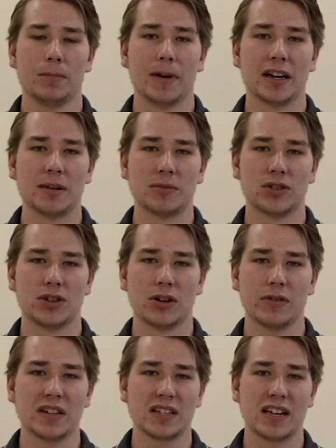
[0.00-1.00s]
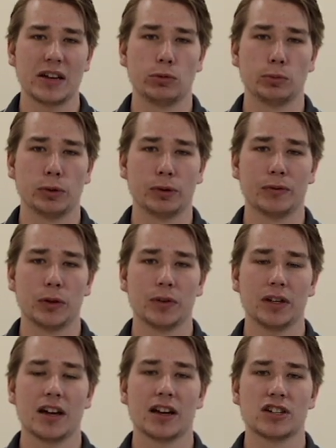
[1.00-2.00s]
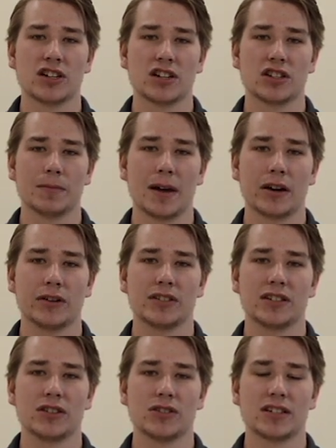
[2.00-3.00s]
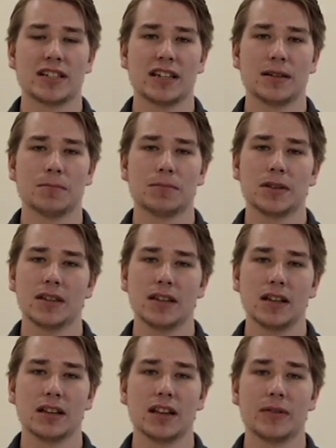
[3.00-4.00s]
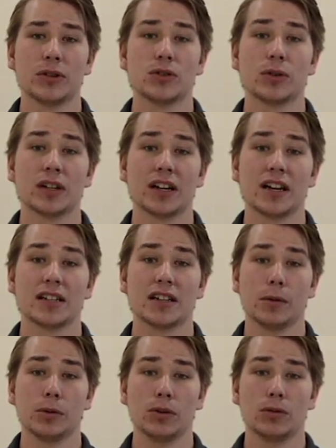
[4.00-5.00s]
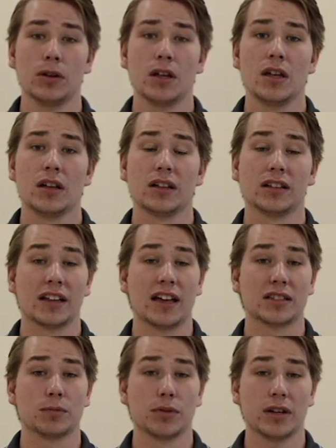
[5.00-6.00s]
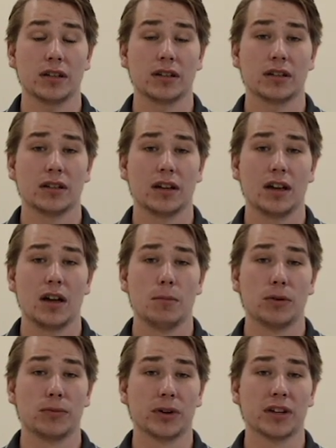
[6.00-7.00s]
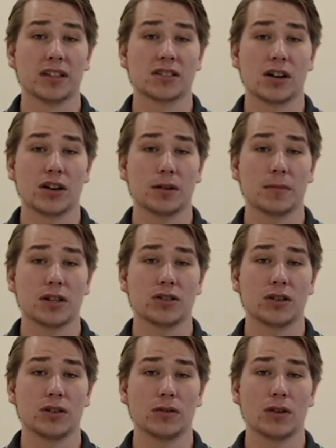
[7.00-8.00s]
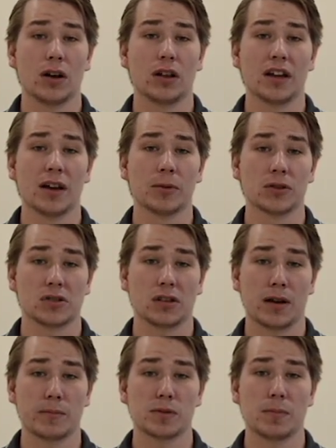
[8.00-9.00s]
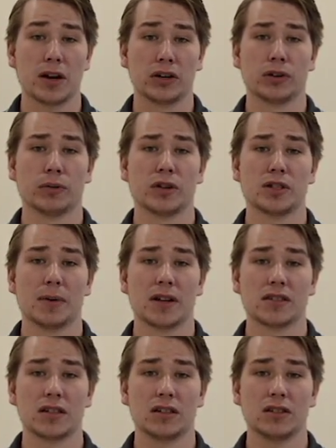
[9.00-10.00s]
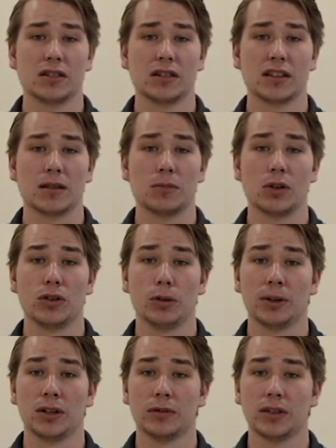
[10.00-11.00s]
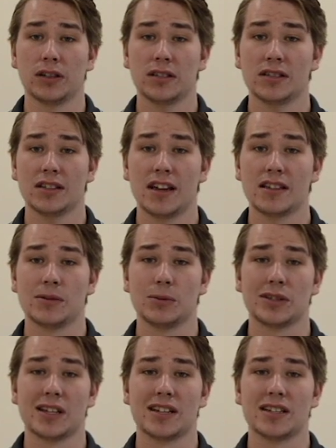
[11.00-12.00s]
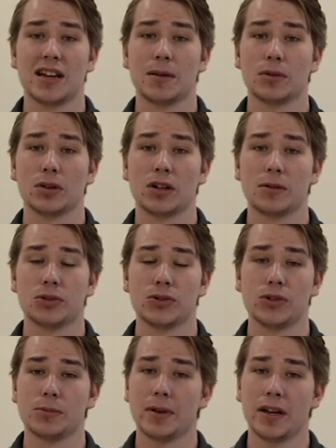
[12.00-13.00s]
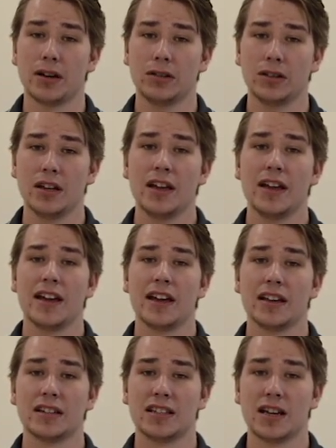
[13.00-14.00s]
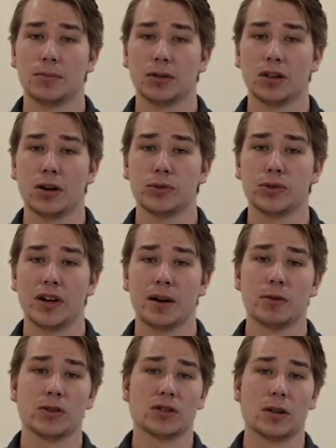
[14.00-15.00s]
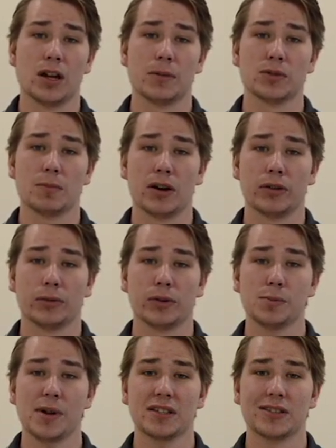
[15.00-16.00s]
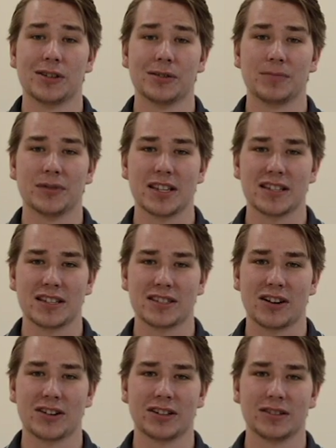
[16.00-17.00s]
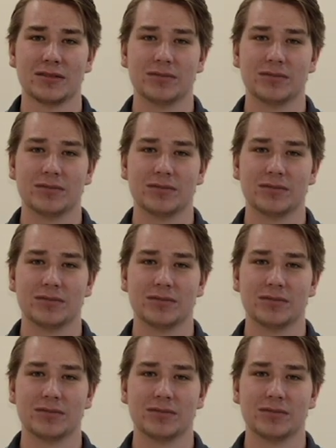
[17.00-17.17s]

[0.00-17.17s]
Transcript: My name is Joe, and today we'll be reviewing how to change the batteries in your DMP-1129-W Glassbreak. Before you get started, make sure you call Amherst Alarms Monitoring Response Center to let them know you'll be doing this, as it will send a tamper alarm to your panel and a tamper alarm to Amherst Alarms Monitoring Response Center. Let's get started.